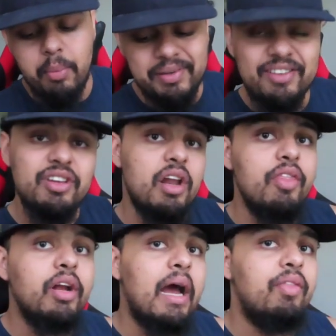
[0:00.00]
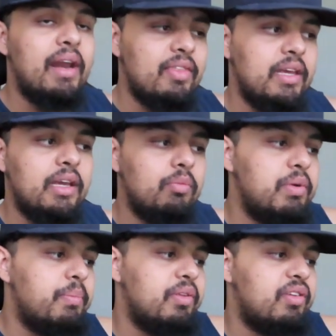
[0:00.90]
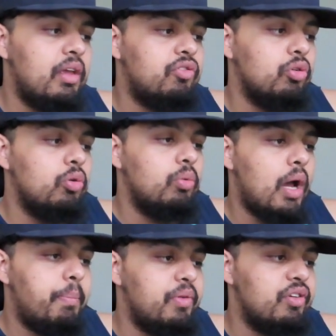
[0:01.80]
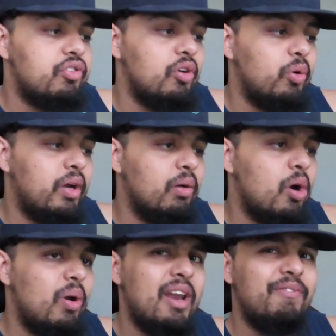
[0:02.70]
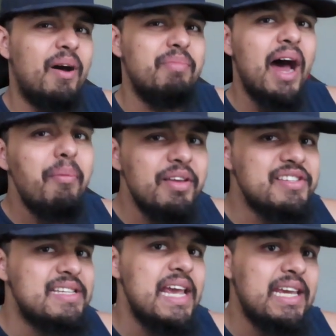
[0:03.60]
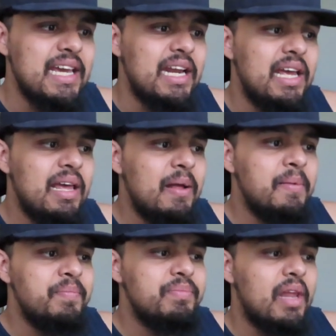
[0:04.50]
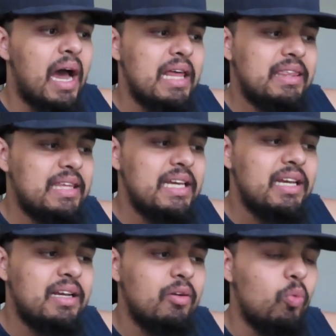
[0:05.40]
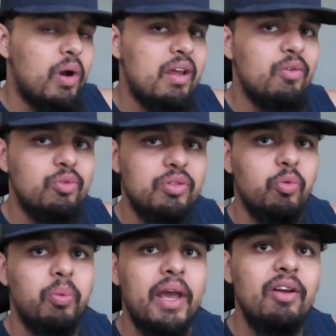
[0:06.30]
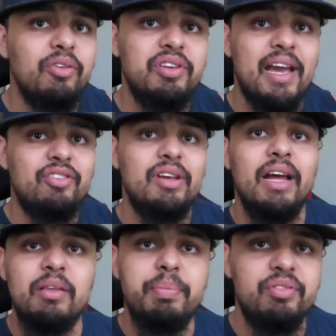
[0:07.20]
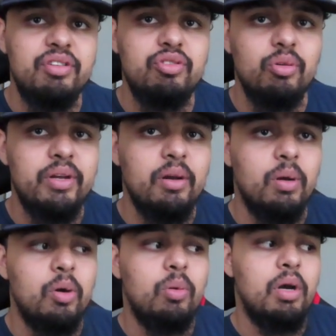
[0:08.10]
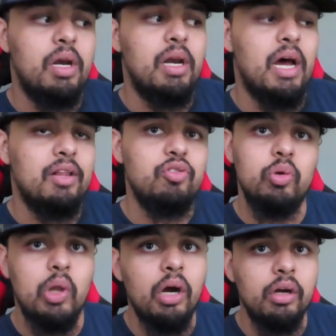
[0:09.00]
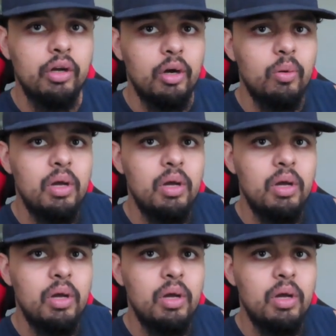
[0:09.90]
he's another guy that I think could be a potential positional hero. And if I'm not mistaken, I think when he was with the Raiders, he actually got the positional hero not too long ago.